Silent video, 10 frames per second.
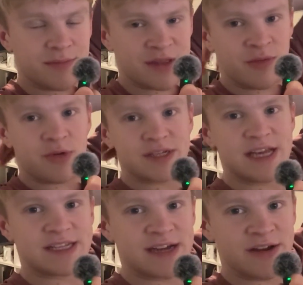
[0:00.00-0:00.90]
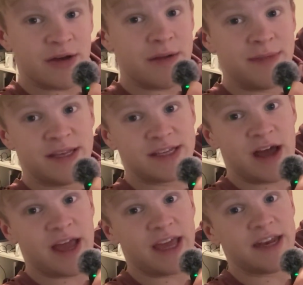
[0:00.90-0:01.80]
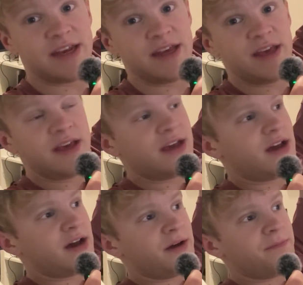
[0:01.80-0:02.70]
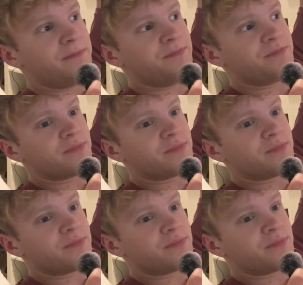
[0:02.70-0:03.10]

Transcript: but then worst case scenario, it means I can, um,